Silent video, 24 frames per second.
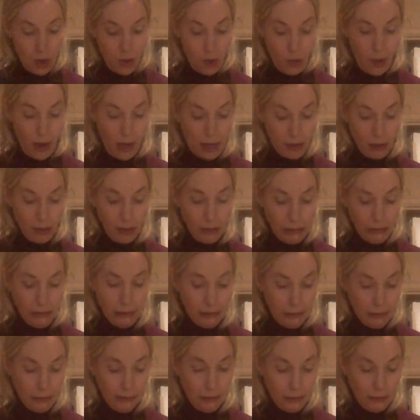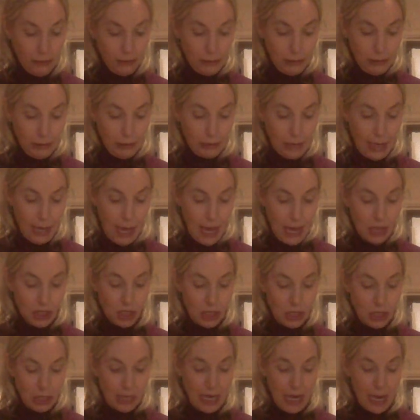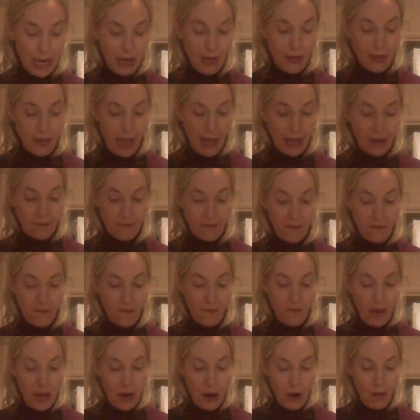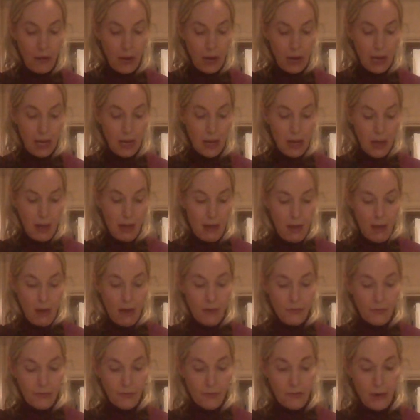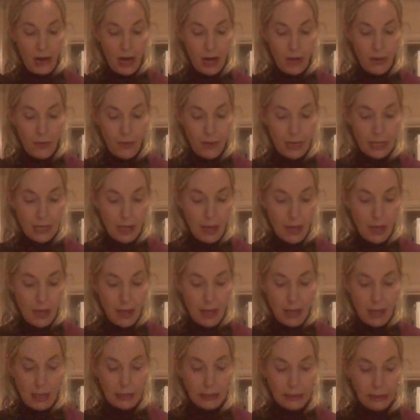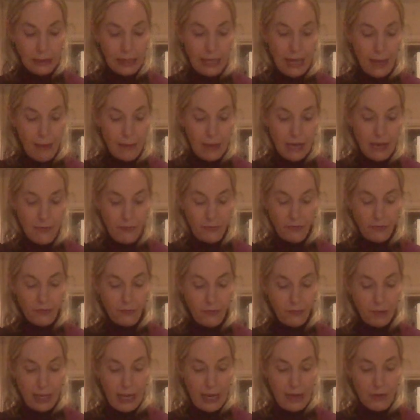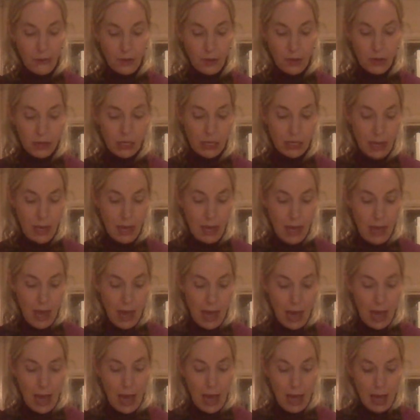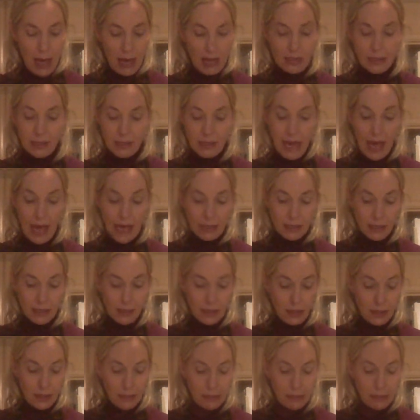grater and just taking that very fragrant, lemony flavored zest.